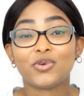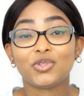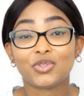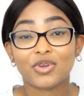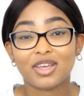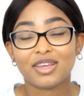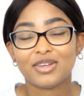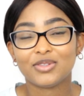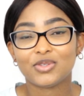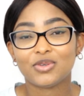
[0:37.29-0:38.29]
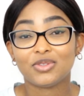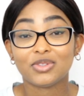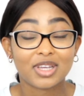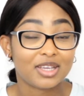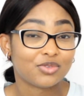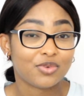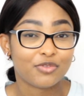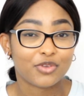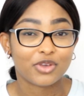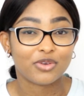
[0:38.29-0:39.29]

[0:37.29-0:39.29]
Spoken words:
straight into today's review.